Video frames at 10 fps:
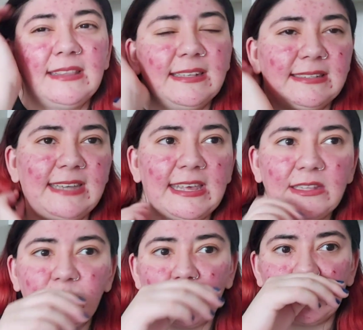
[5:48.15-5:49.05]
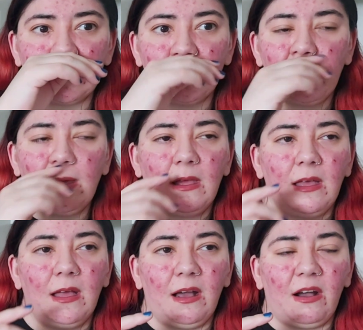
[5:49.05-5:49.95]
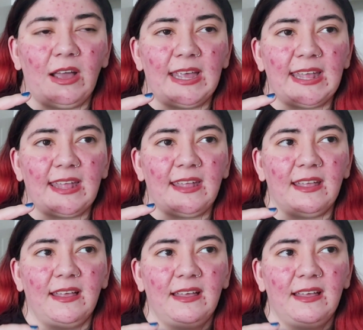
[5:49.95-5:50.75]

There's days when I